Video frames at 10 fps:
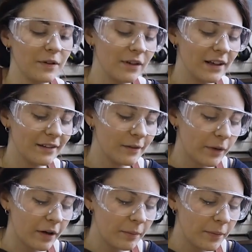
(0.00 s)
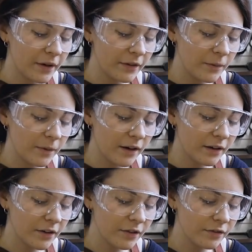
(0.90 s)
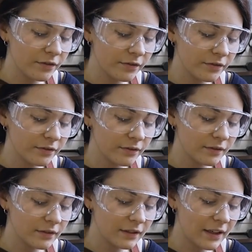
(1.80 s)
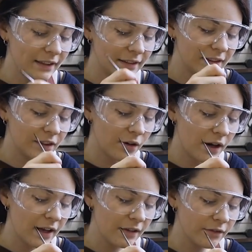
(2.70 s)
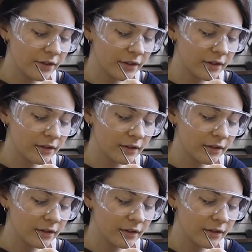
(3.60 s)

really inspired by the work of Nancy Graves.